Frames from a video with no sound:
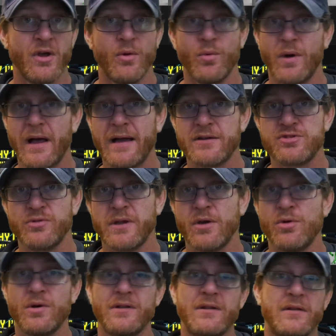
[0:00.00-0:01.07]
will actually
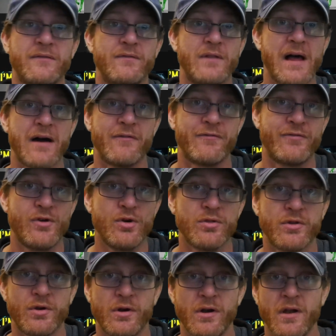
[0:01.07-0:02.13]
go a lot
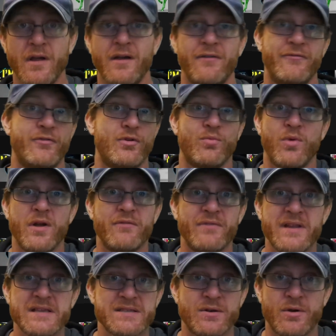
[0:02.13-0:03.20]
further for one
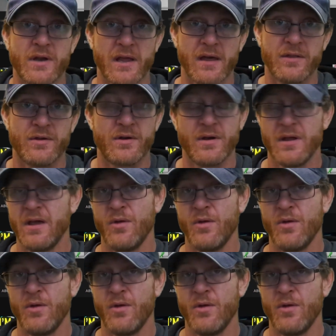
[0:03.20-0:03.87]
reason or the other,